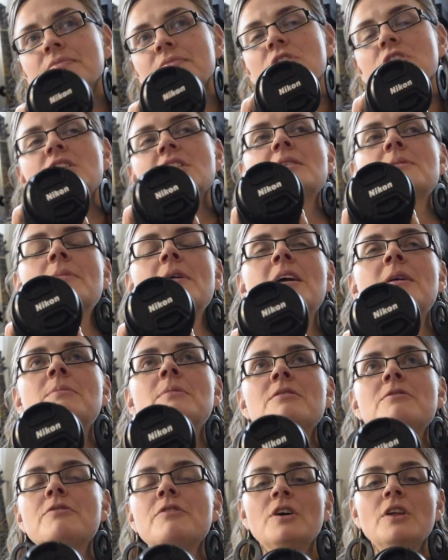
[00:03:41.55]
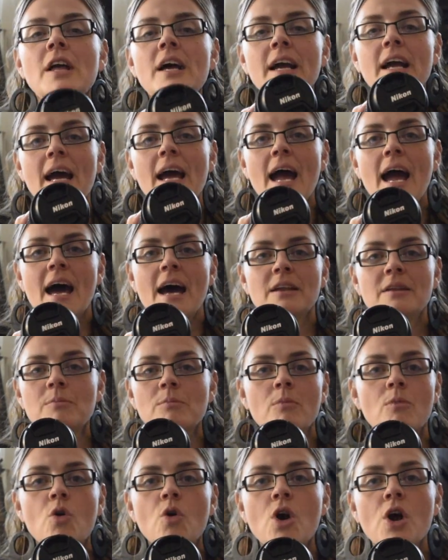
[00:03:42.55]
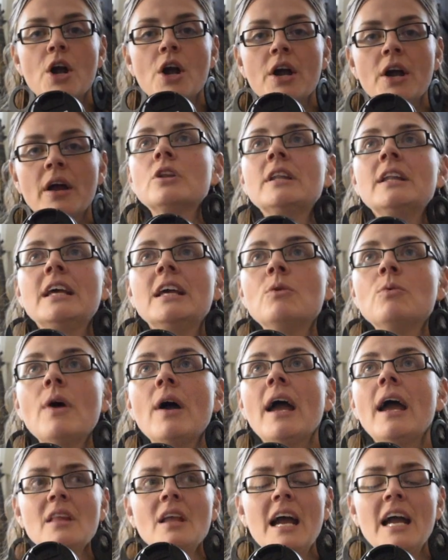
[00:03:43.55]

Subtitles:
just made me feel like I had more leeway.